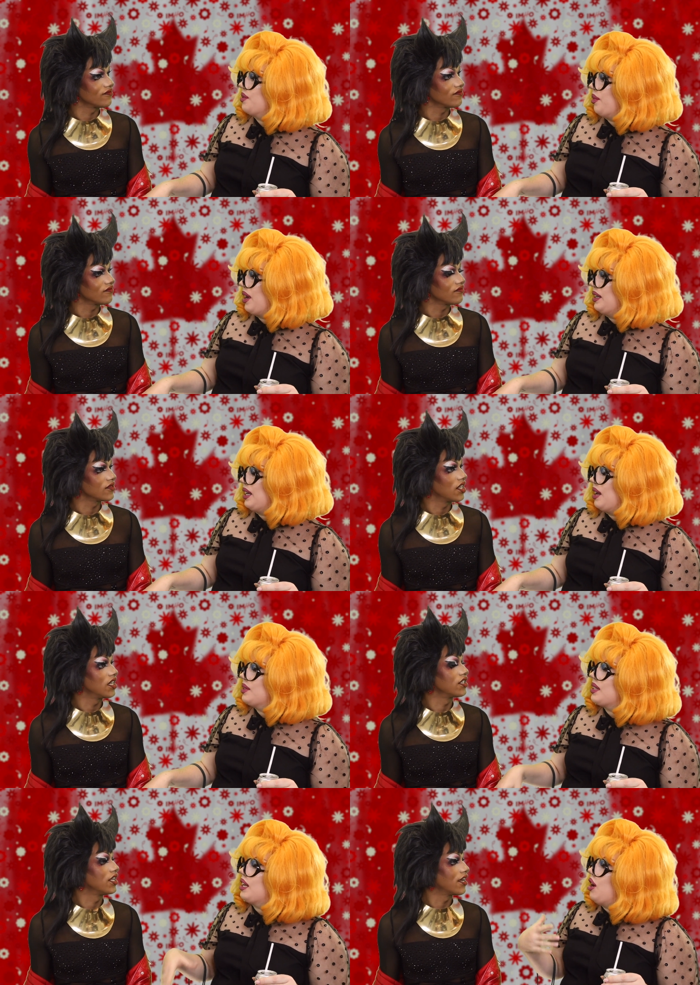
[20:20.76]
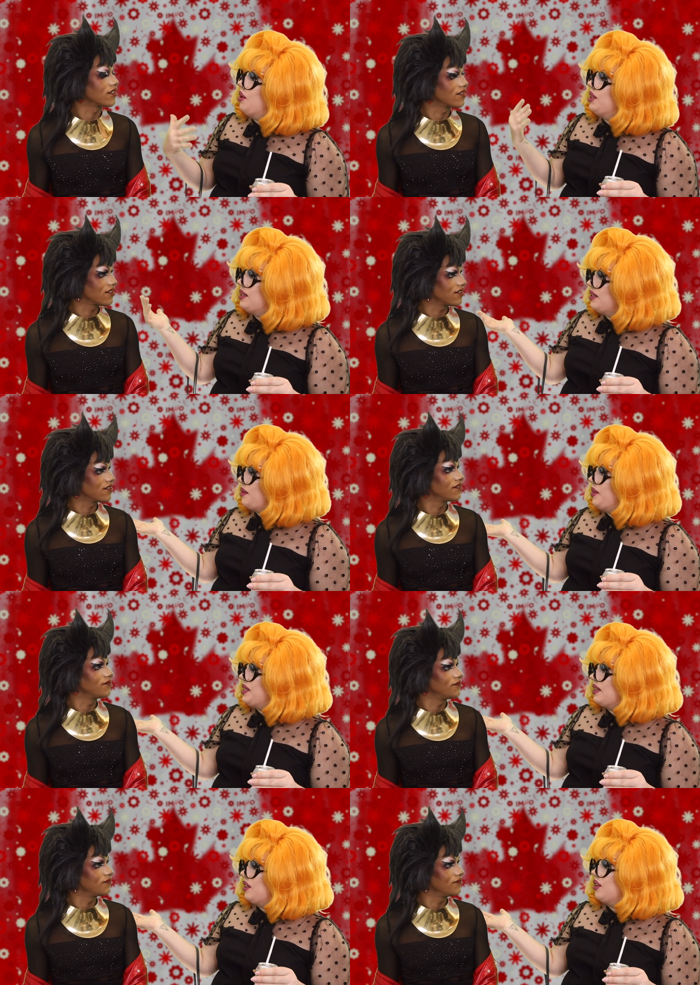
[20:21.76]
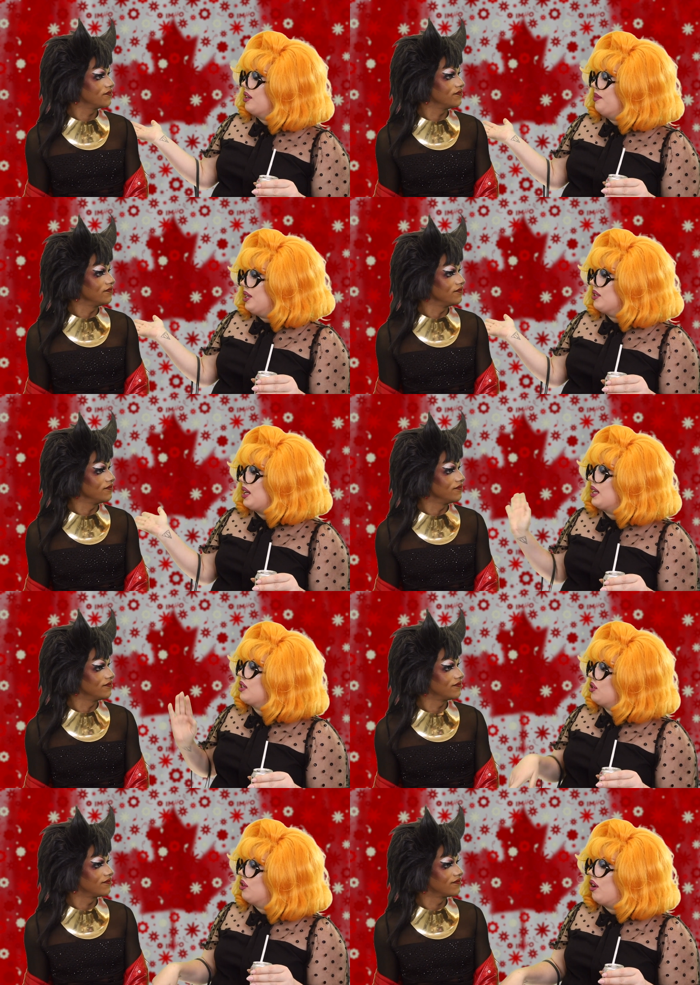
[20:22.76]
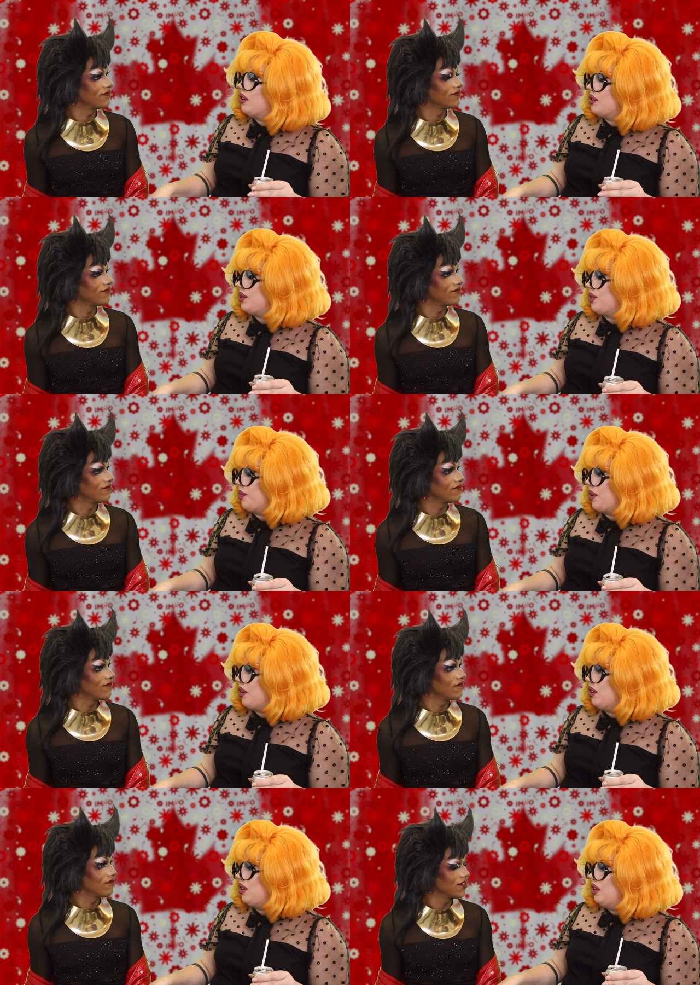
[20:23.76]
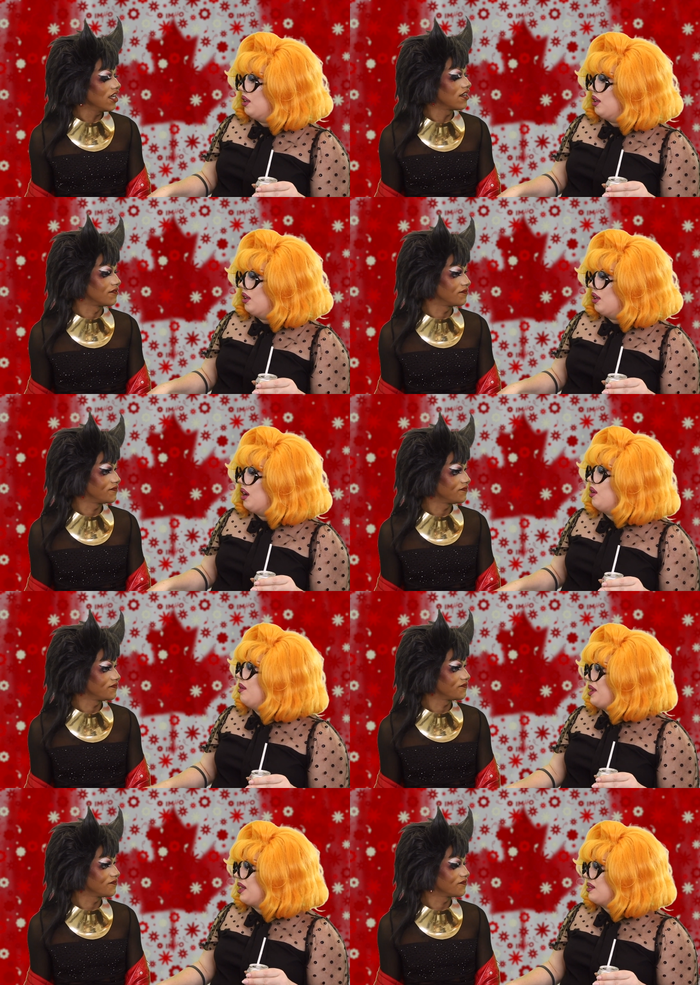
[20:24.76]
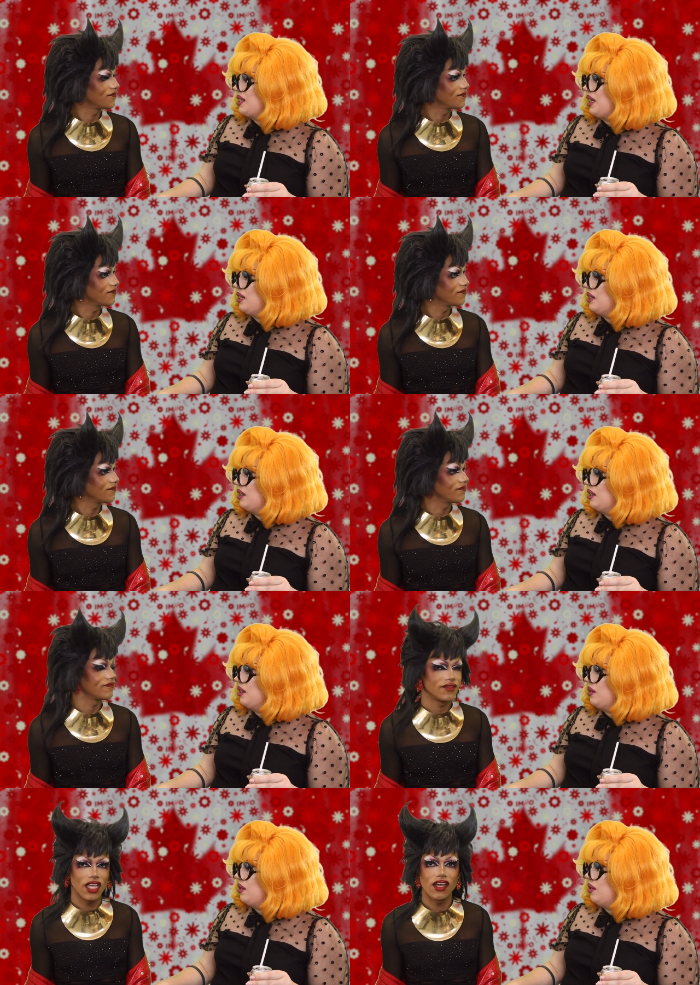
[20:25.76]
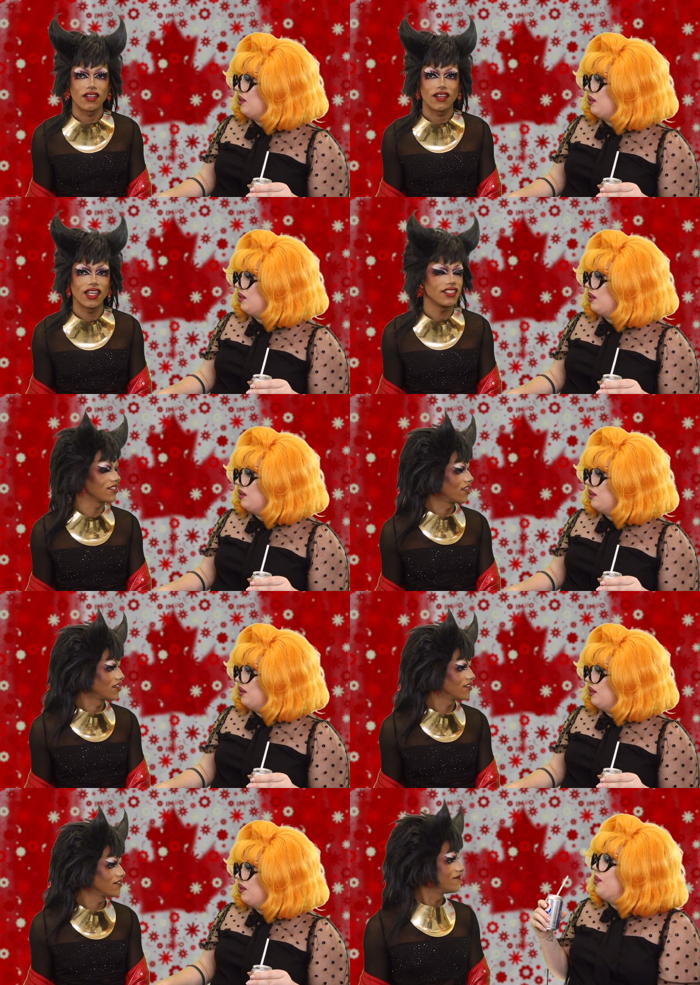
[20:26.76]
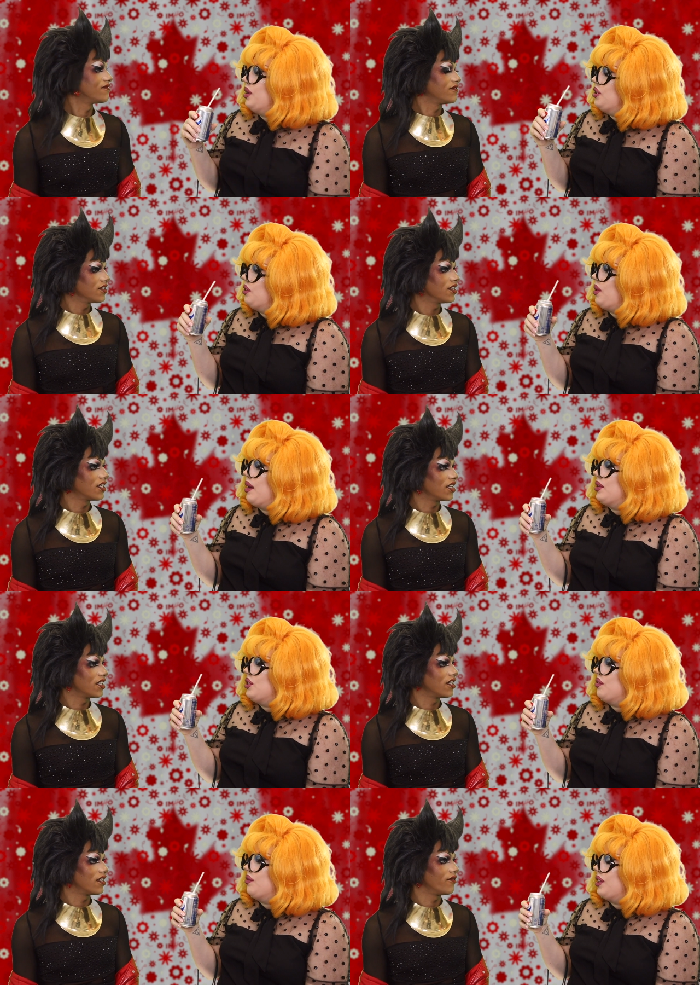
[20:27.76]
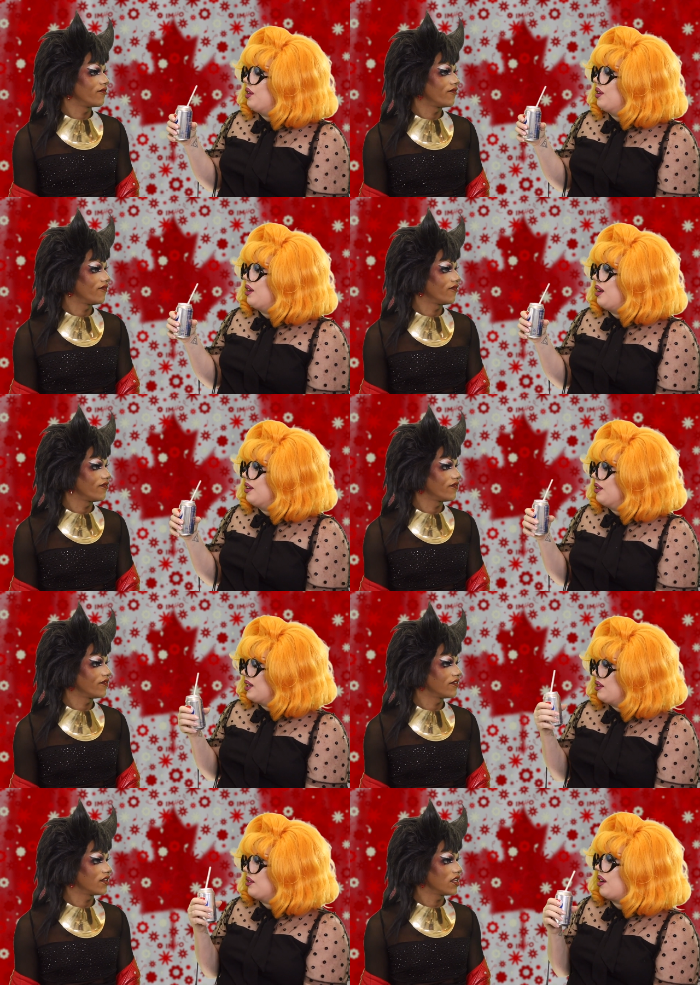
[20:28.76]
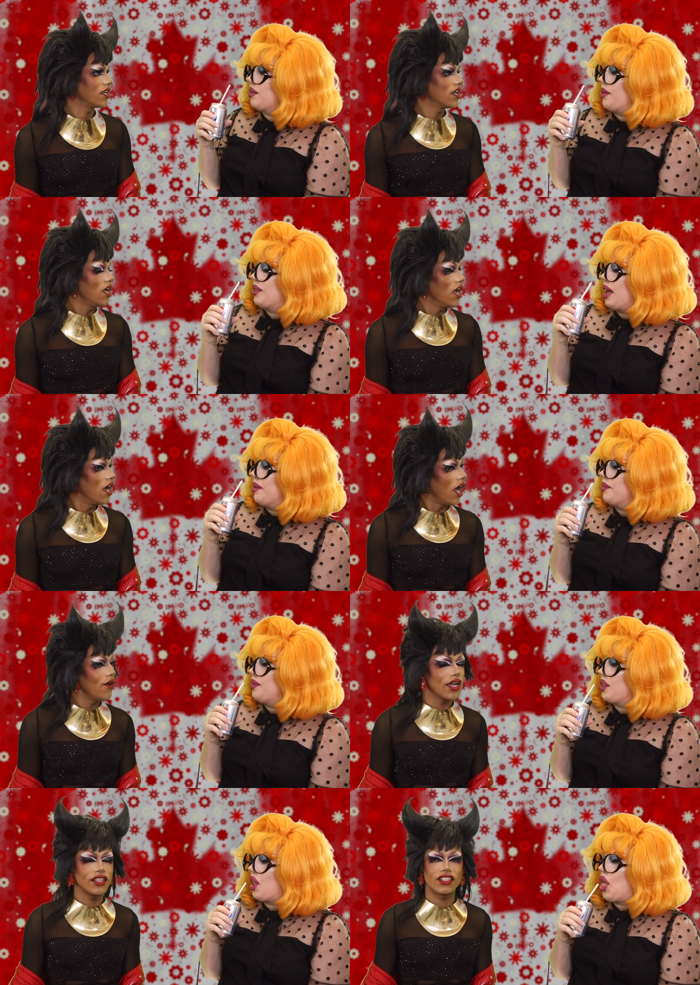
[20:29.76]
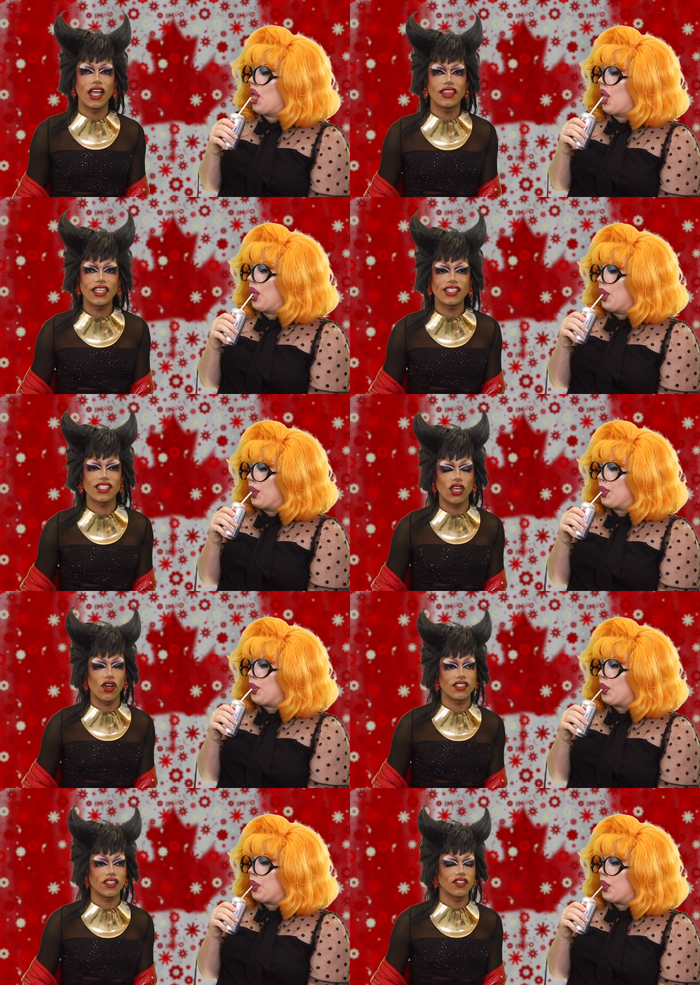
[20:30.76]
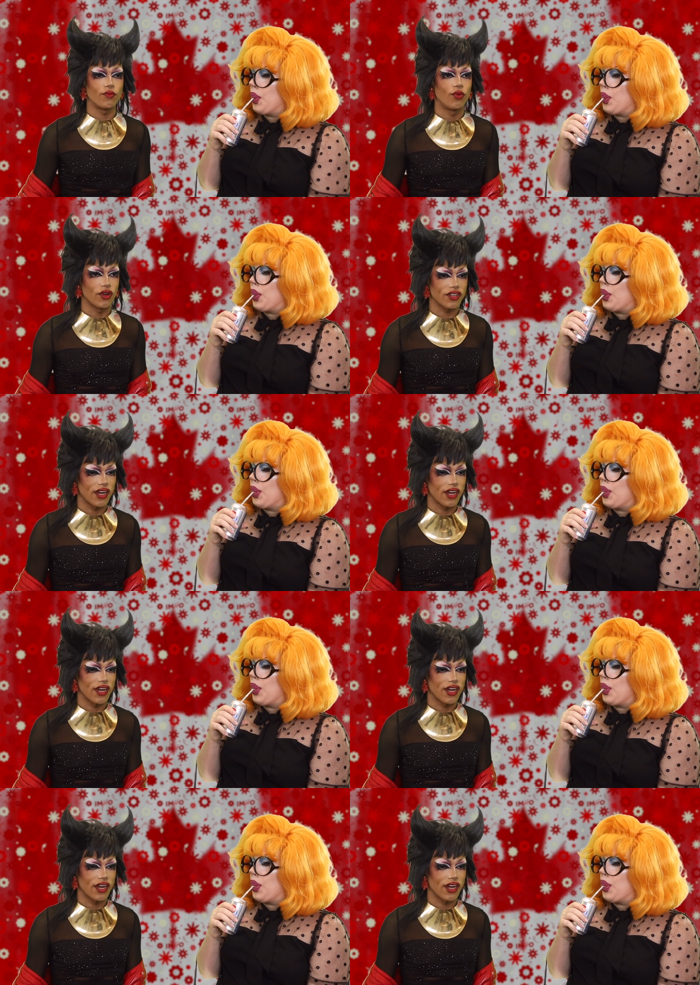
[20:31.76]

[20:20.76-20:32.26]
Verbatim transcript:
Speaker 1: sobriety, I was like, yes. oh, this is amazing that you're going to be here today because you're also sober. Yeah. Oh, am I allowed to say?
Speaker 2: Yeah, I just said it.
Speaker 1: What did you? How did you feel uh, hearing Kendall talk about that?
Speaker 2: Oh, it, I think it's so. It's such an important